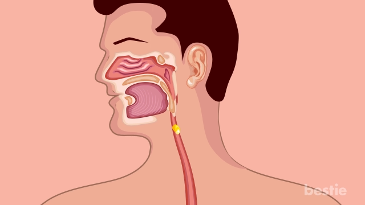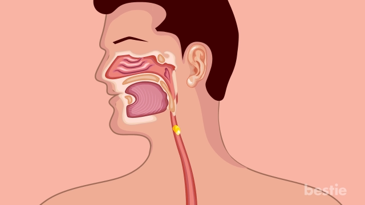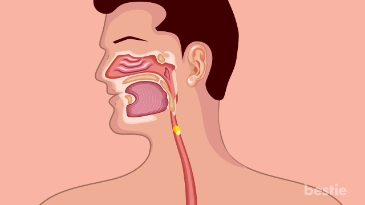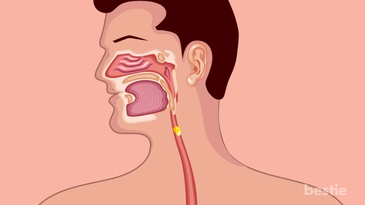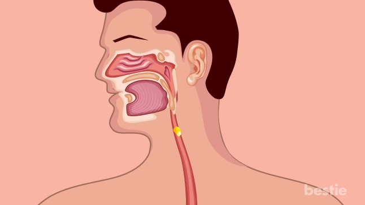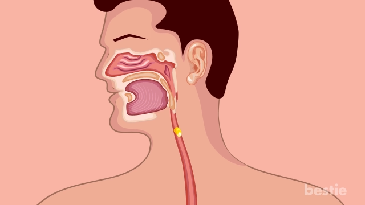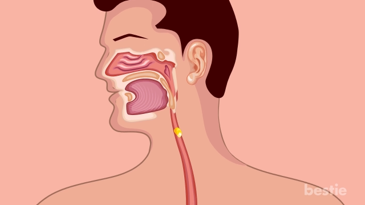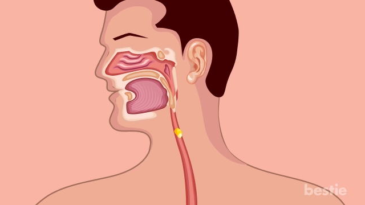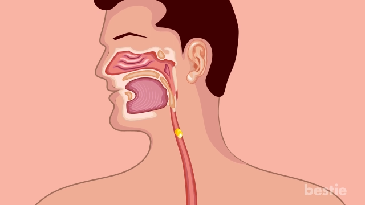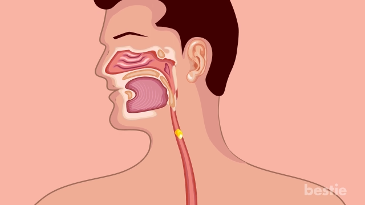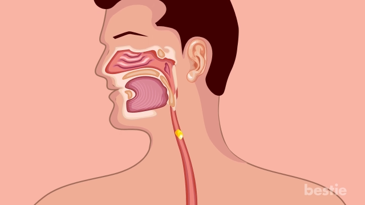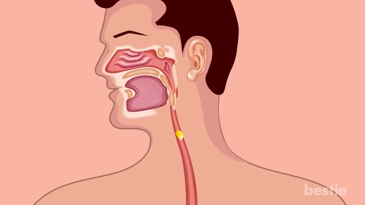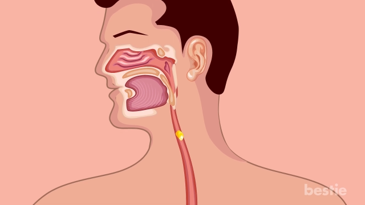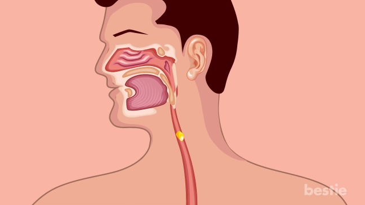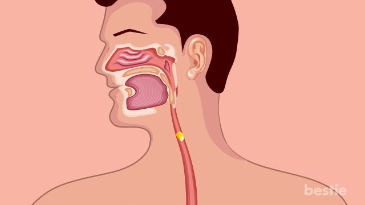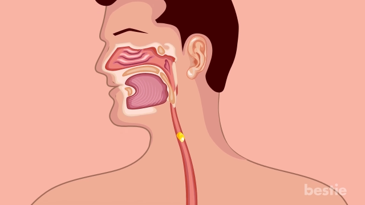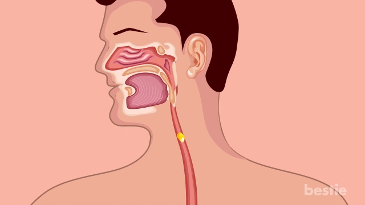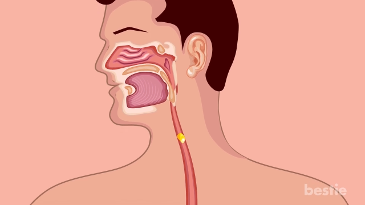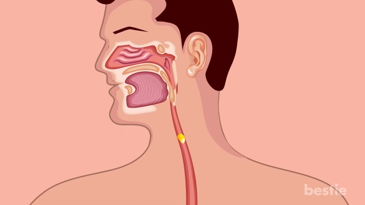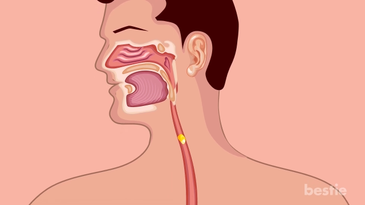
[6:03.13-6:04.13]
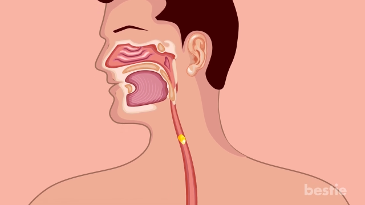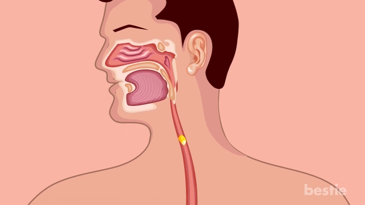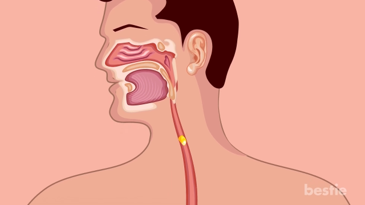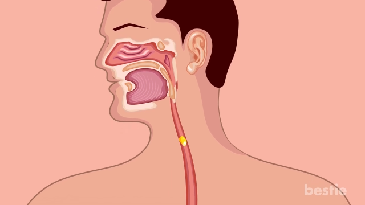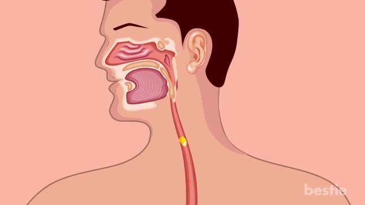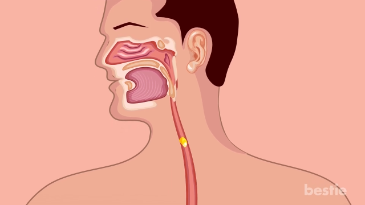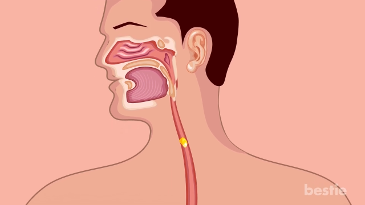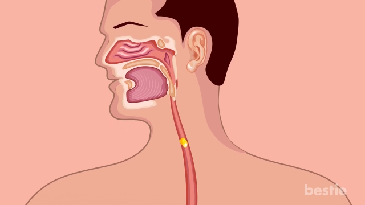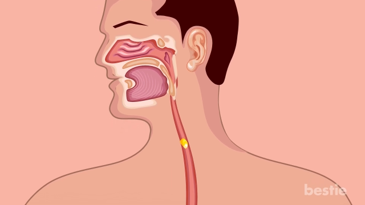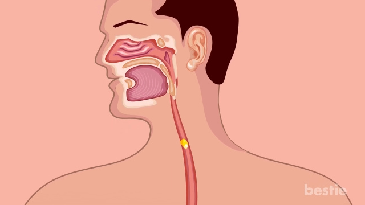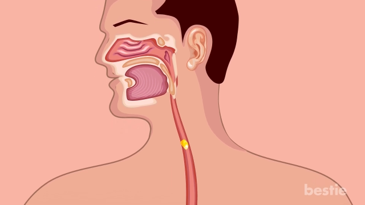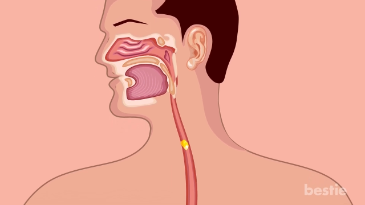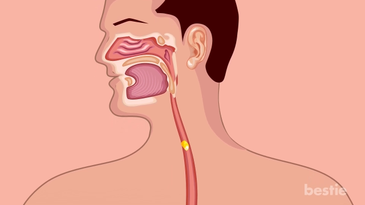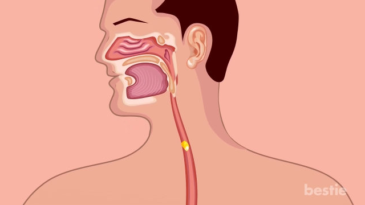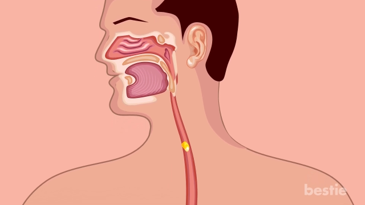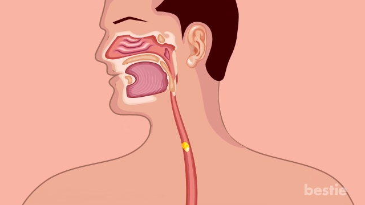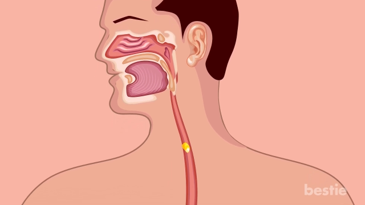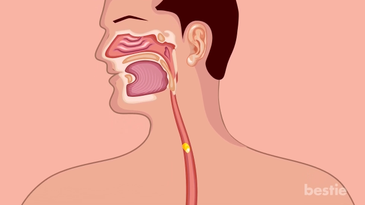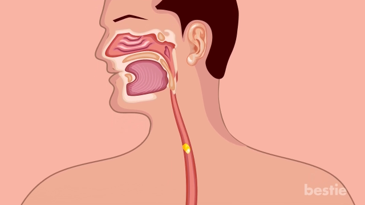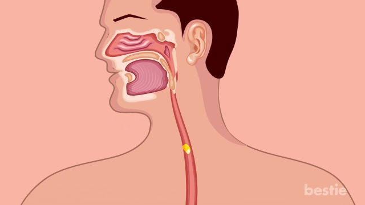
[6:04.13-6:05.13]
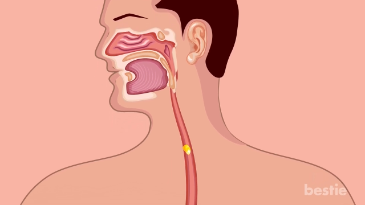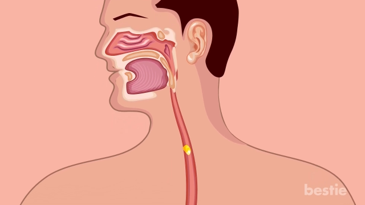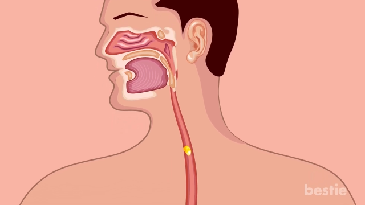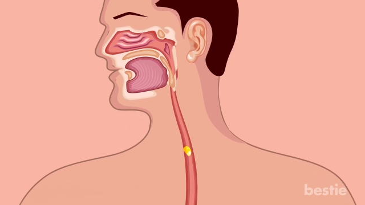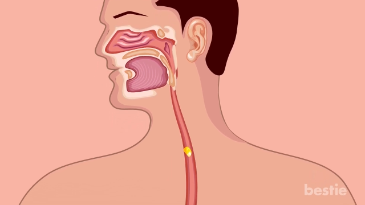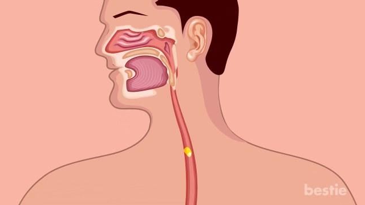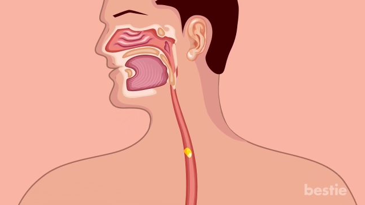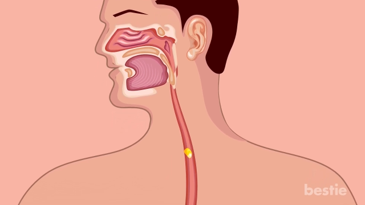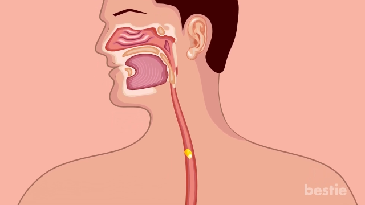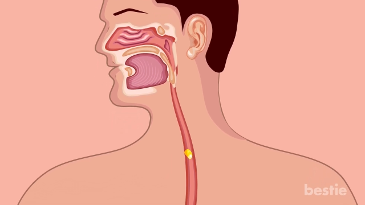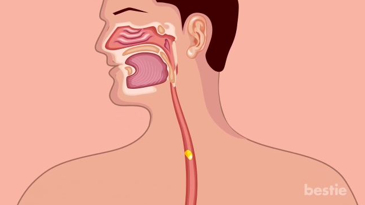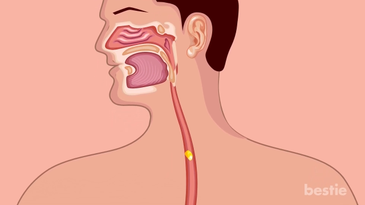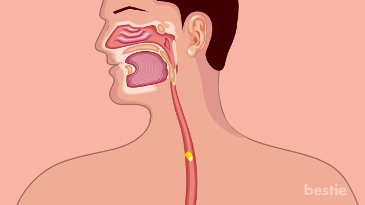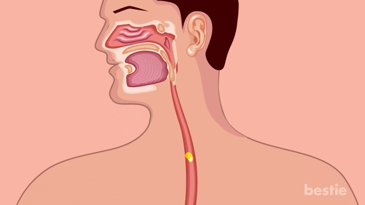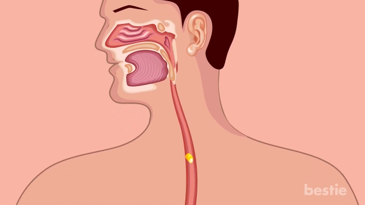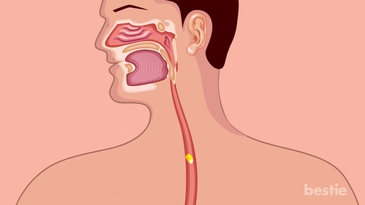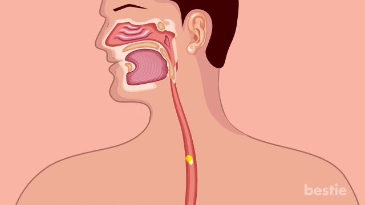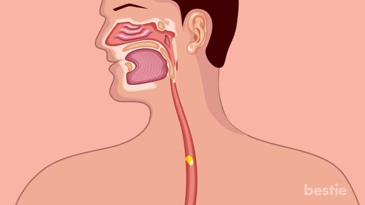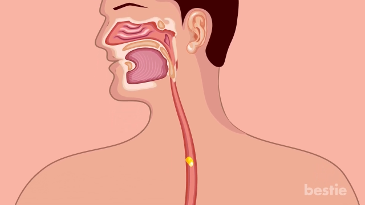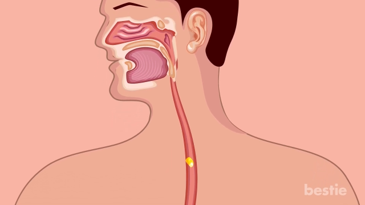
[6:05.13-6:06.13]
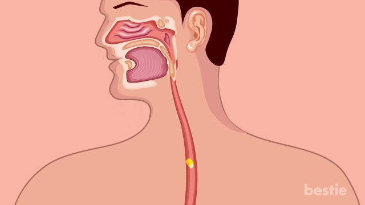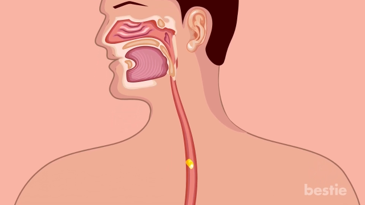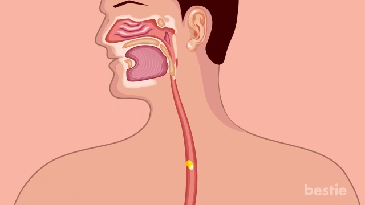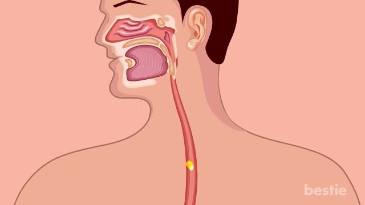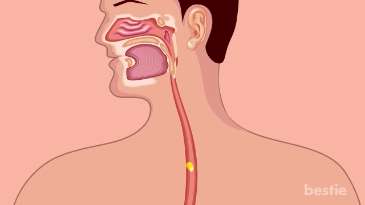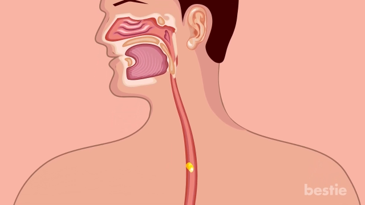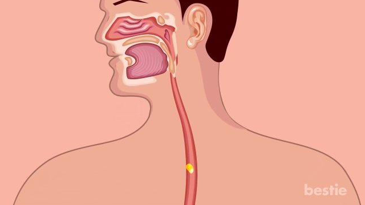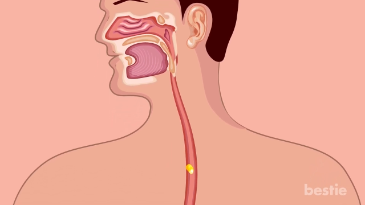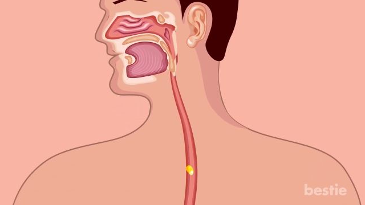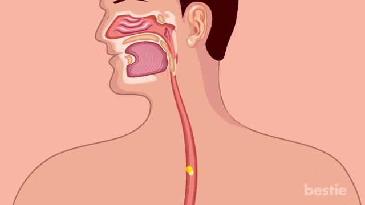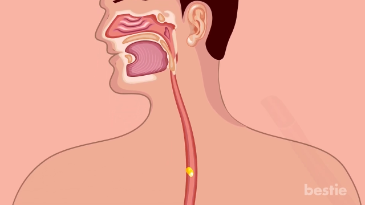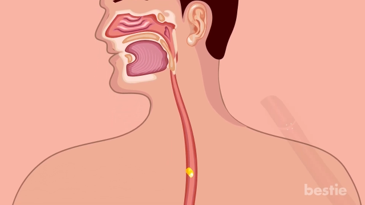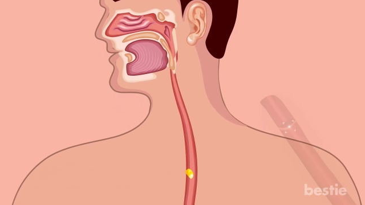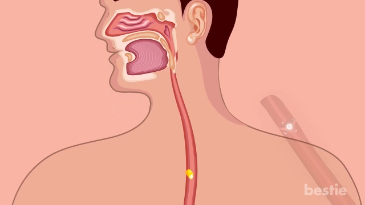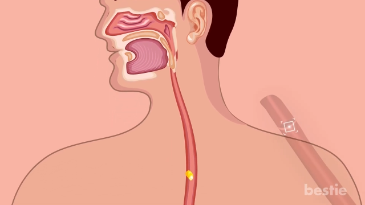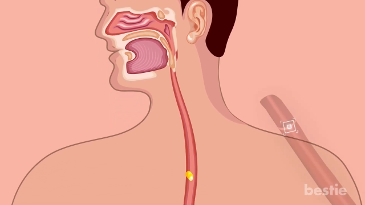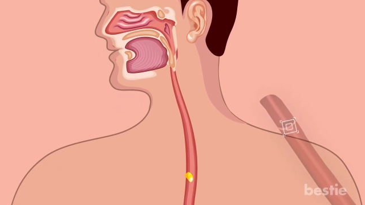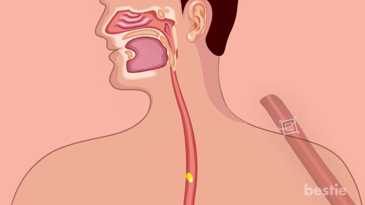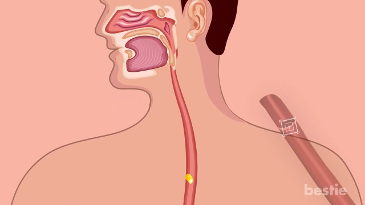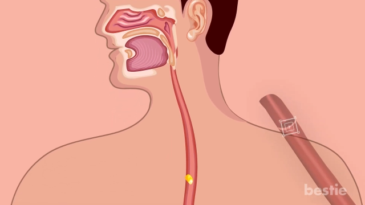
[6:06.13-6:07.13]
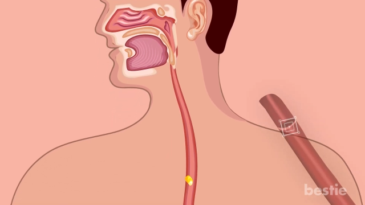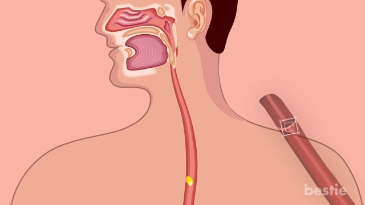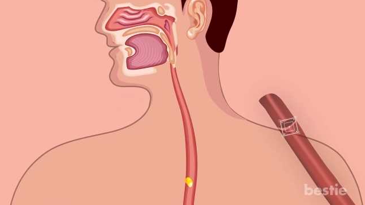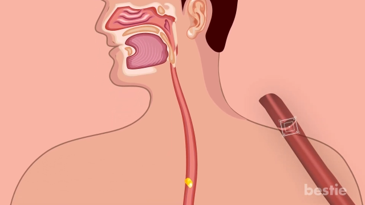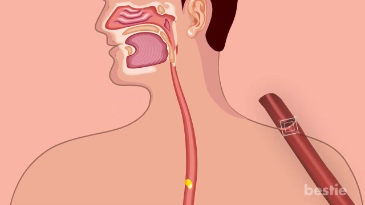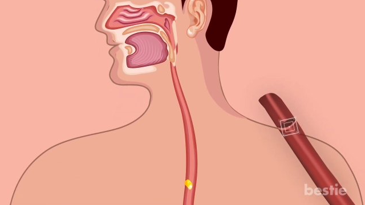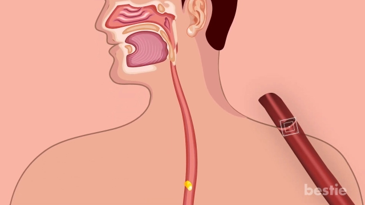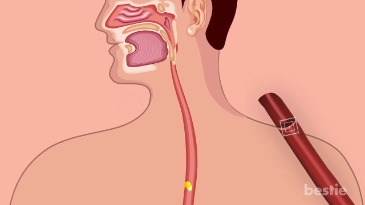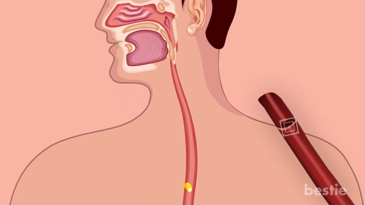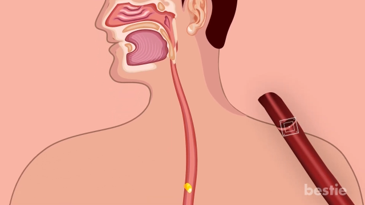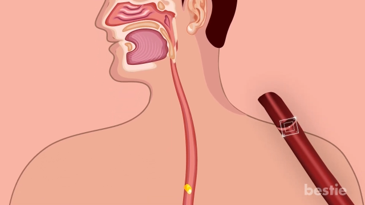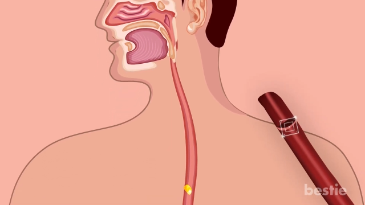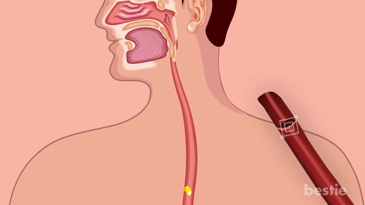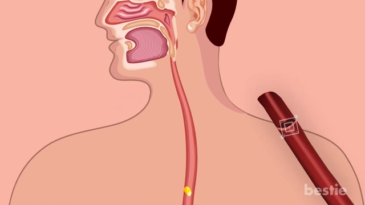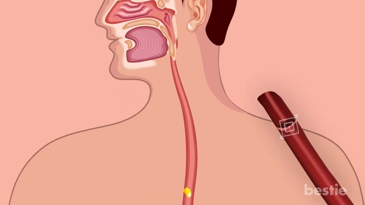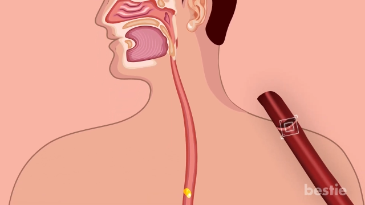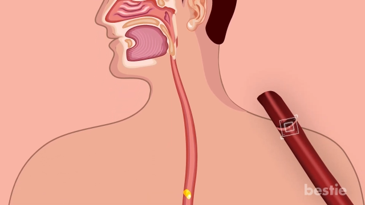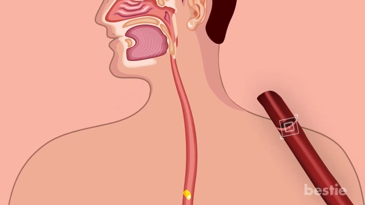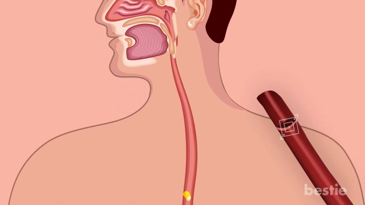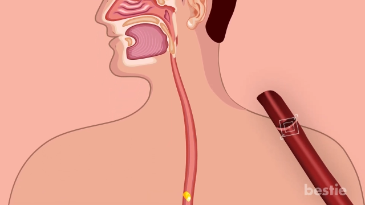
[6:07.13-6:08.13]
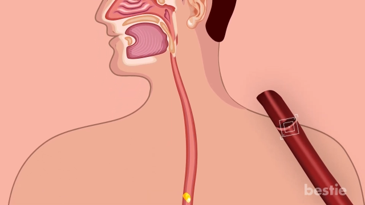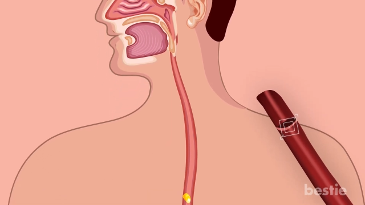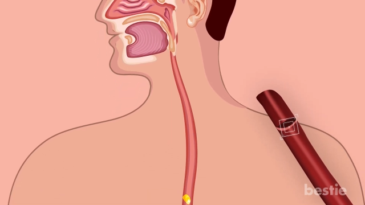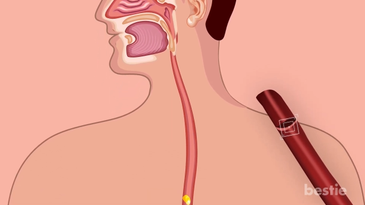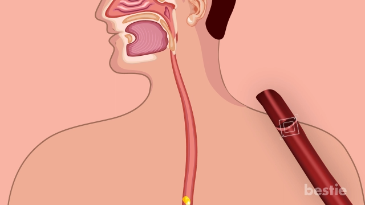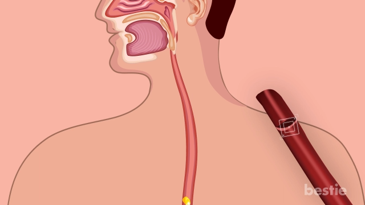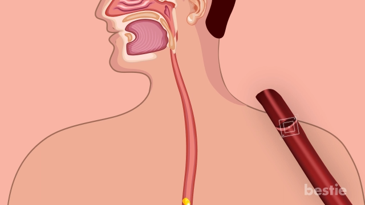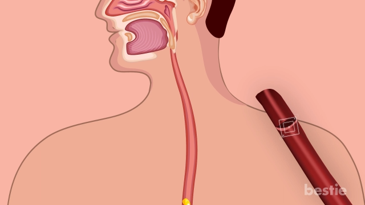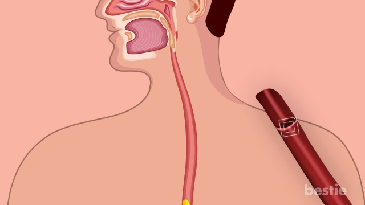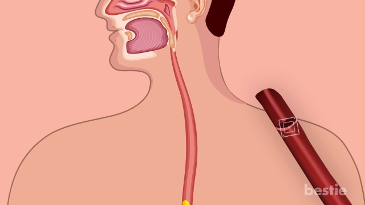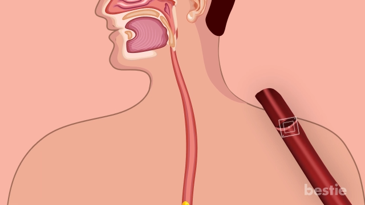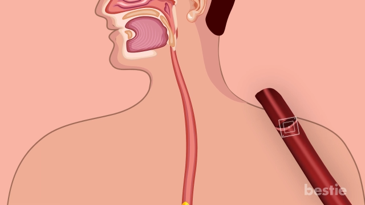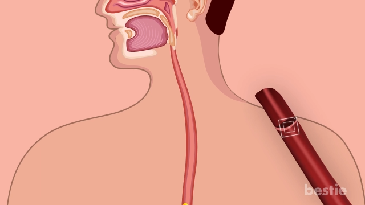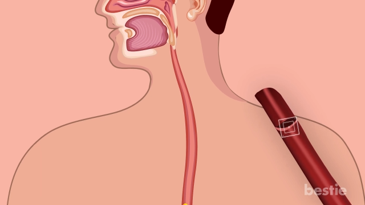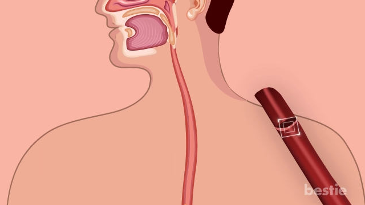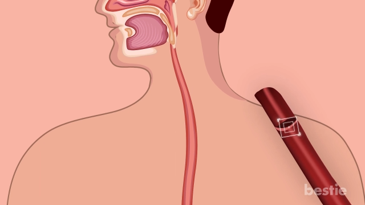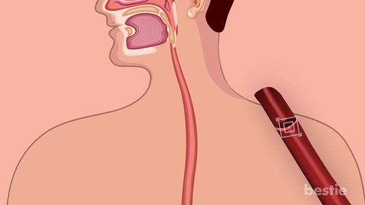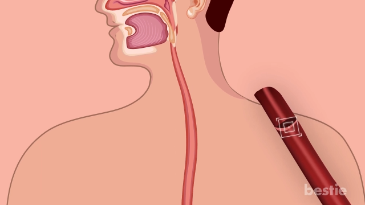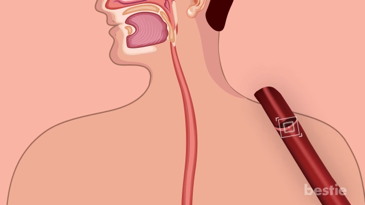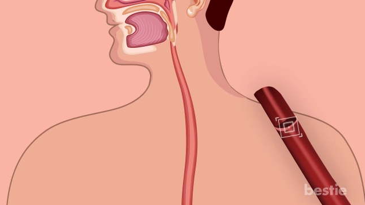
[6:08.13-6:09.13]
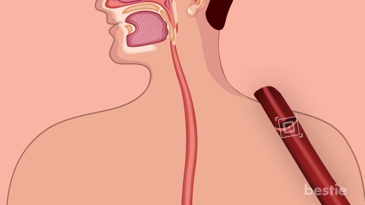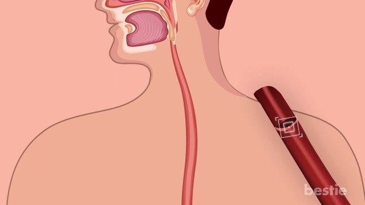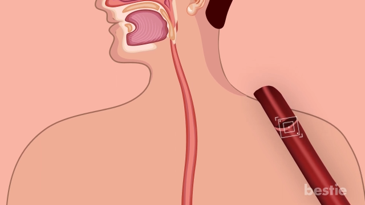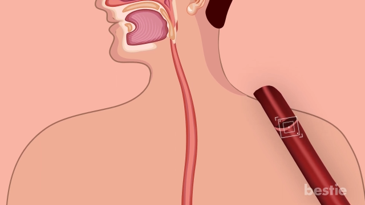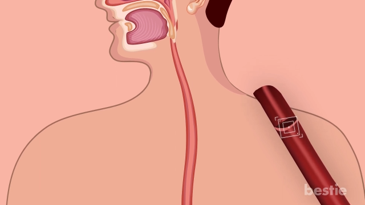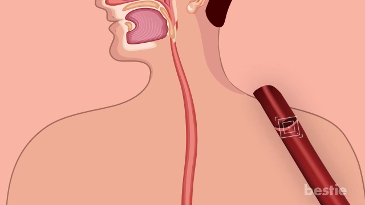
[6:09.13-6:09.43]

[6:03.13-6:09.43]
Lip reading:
Nobody's mouth can be seen.